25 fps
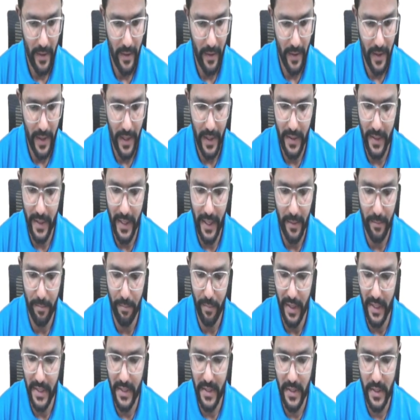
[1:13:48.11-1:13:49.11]
Okay,
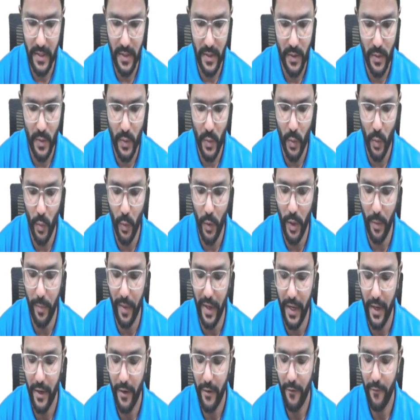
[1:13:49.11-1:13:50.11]
then bus would
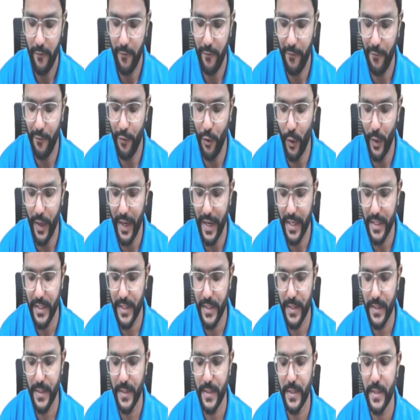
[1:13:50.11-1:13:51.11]
be
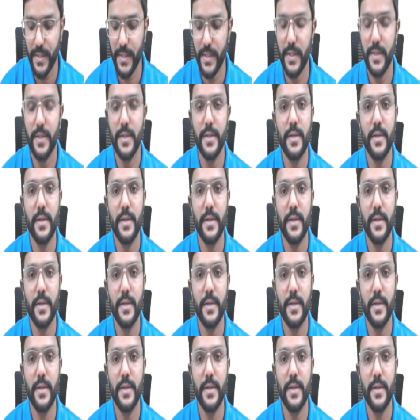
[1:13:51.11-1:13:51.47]
4X.